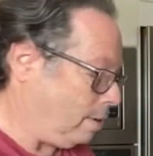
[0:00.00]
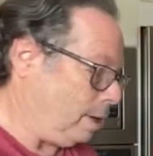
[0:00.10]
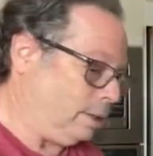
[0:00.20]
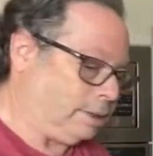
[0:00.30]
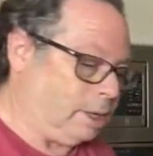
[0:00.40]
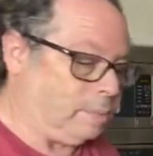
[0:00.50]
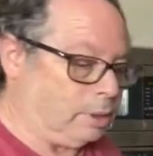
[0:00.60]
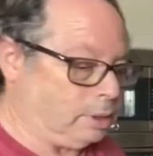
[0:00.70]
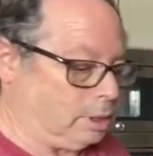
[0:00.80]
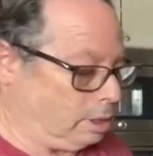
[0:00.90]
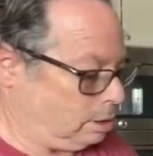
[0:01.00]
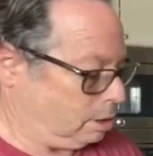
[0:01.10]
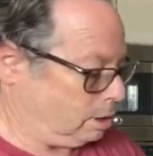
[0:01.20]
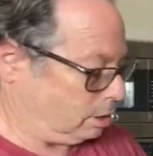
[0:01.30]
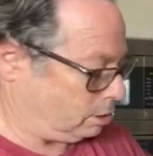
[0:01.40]
simple. You know, you
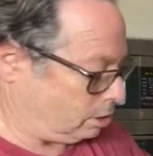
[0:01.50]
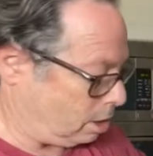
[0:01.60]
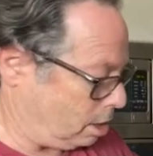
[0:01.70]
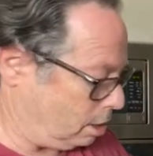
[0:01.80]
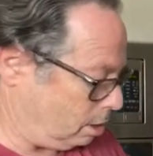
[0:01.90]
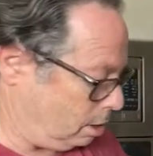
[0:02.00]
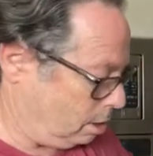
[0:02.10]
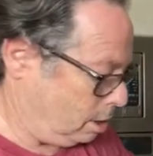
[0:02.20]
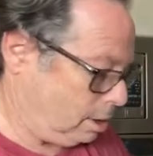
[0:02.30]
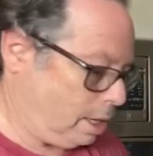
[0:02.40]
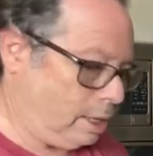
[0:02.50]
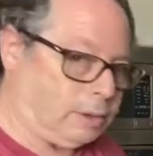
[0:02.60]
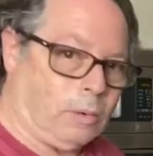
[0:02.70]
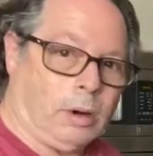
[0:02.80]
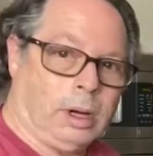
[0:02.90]
just start. You take
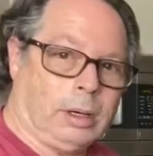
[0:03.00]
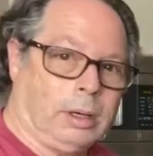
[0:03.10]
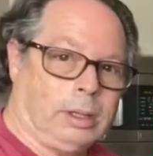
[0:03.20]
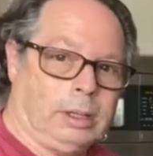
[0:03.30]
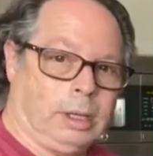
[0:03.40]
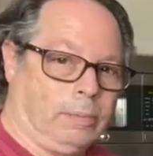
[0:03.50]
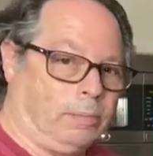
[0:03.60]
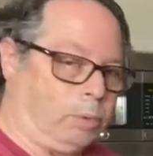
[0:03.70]
the water and you